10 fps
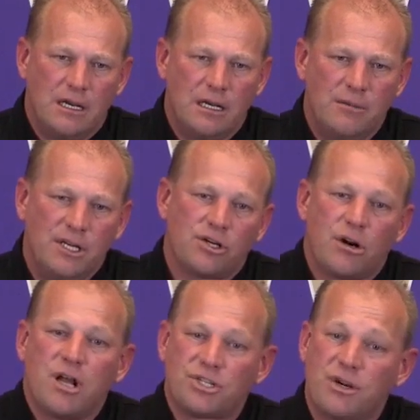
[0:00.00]
and to
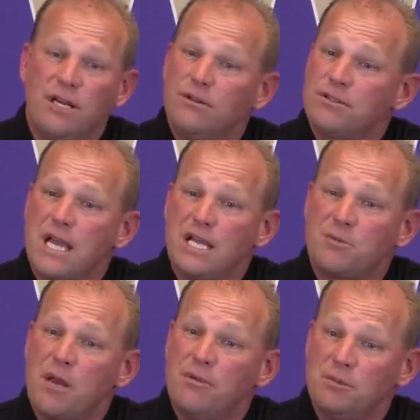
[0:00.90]
cross train those
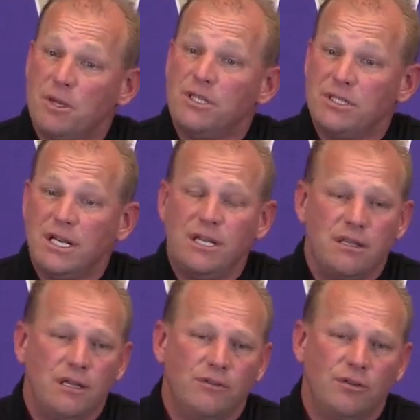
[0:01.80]
guys probably as much as
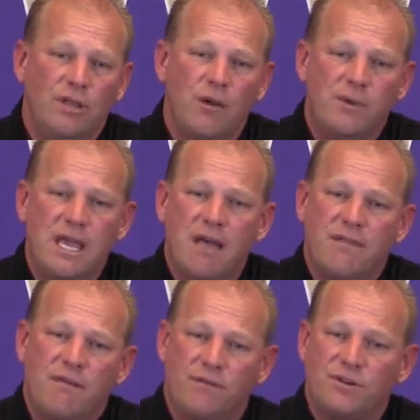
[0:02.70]
anything, so that we
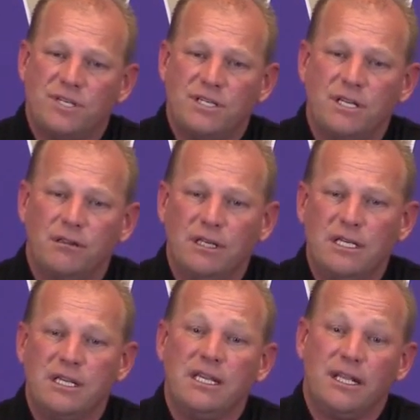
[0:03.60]
have that
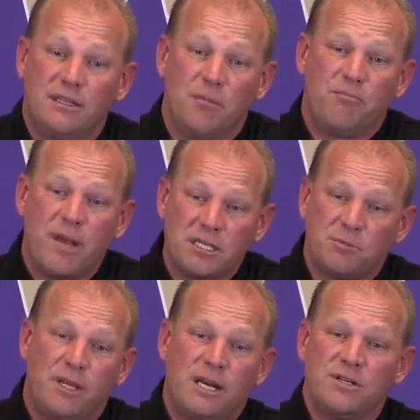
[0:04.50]
versatility to get the
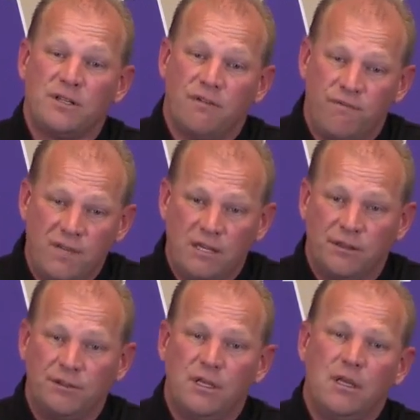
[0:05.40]
best players on the
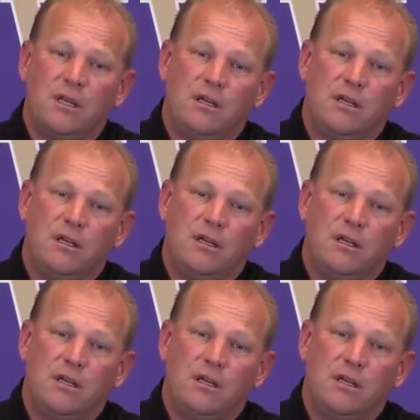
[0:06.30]
field